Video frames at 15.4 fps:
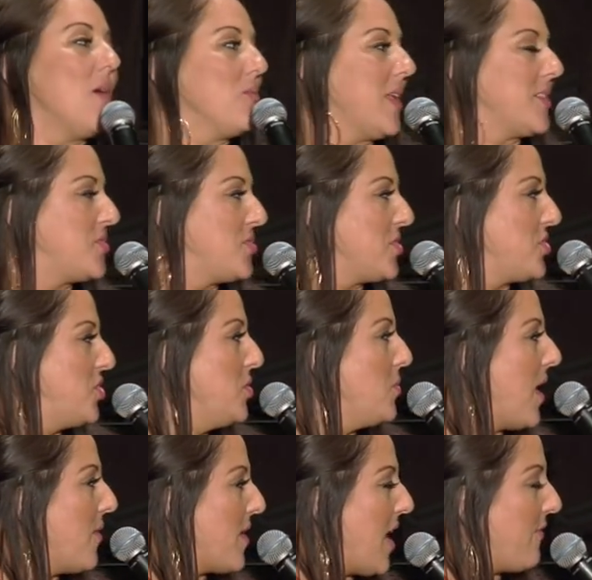wow, let's just
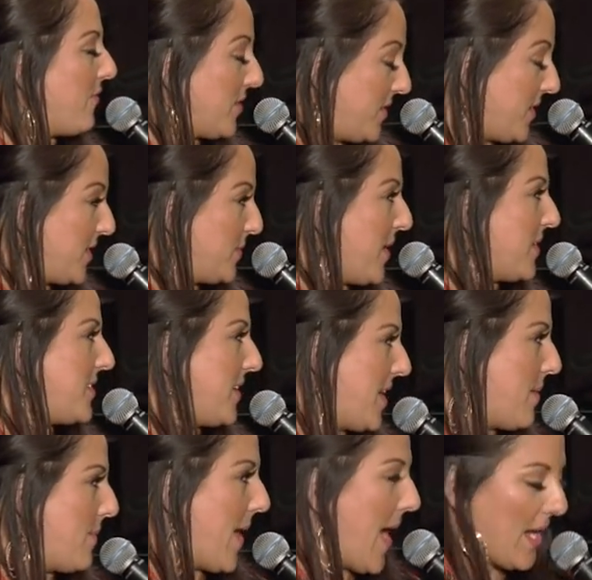chew on that for six months
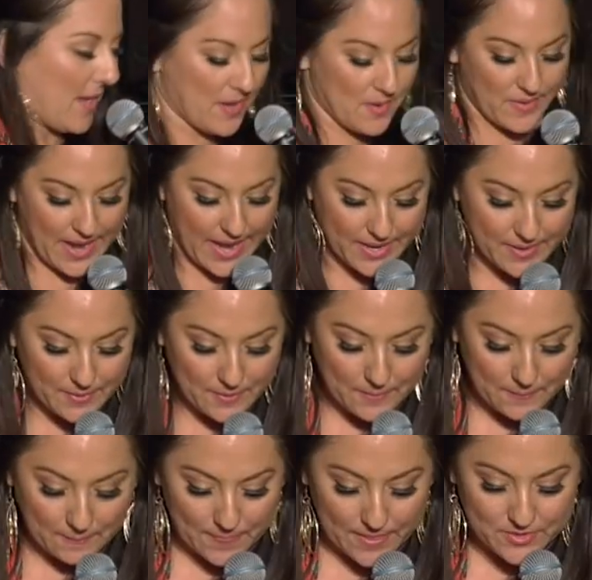and come back, okay?
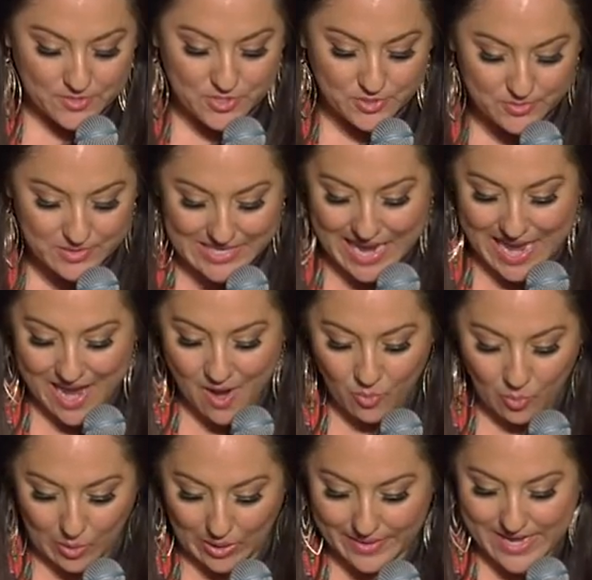Do
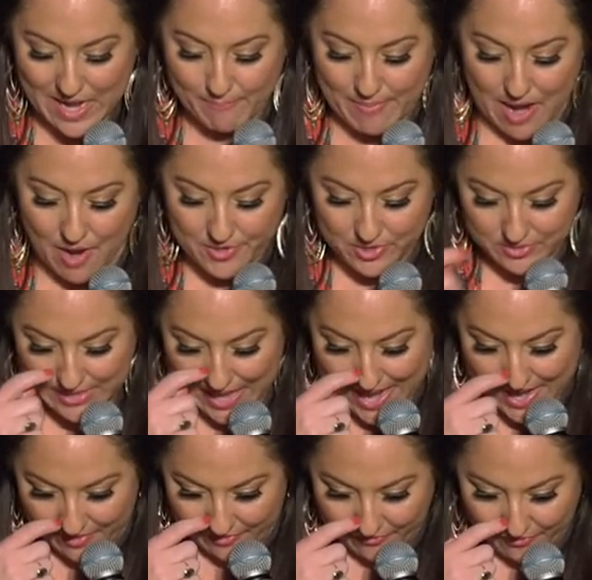not worry about your
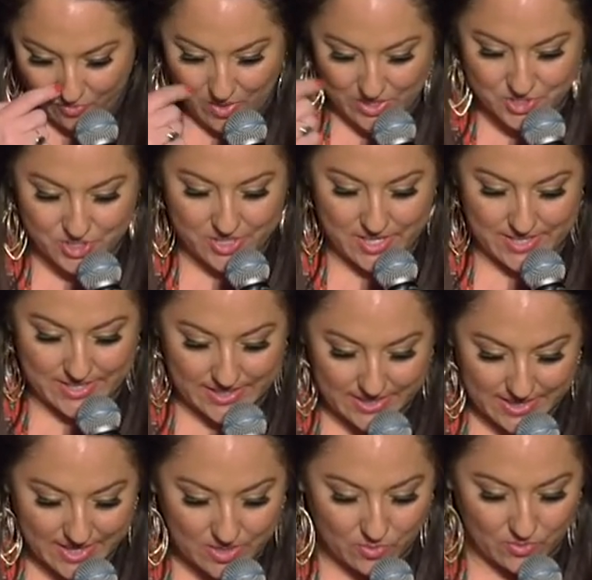life, what you're going to
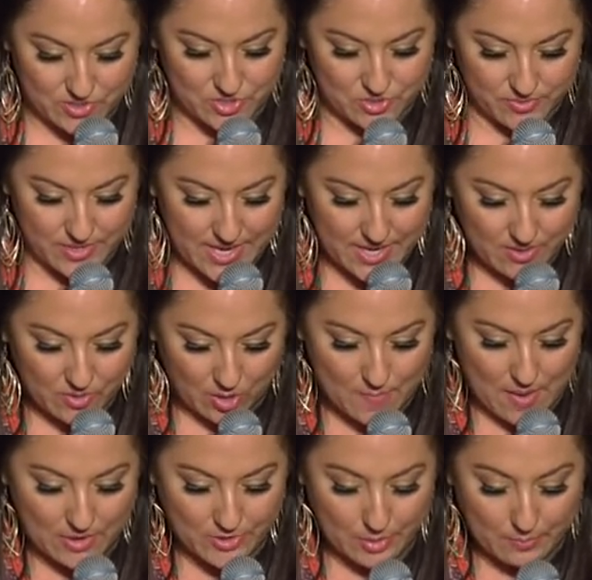eat or drink,
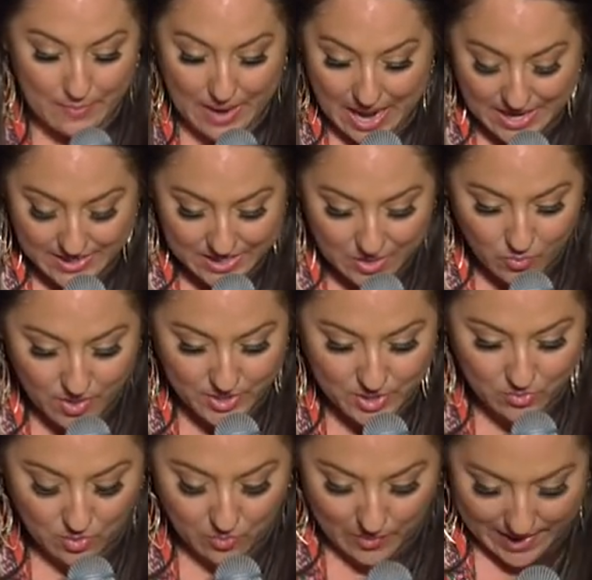or about your body,
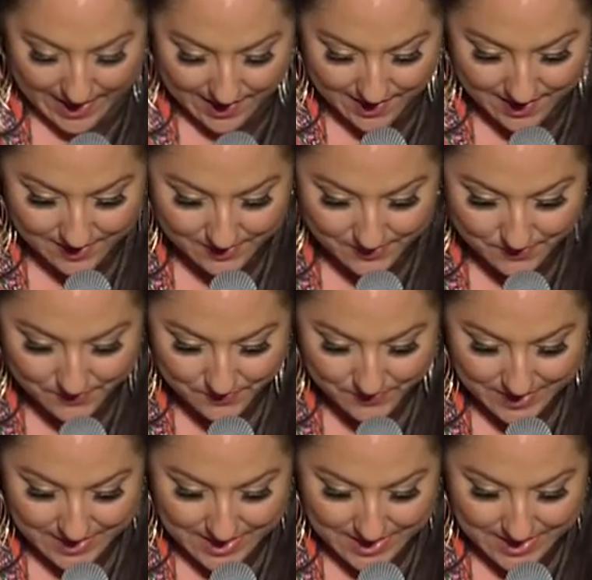what you will wear.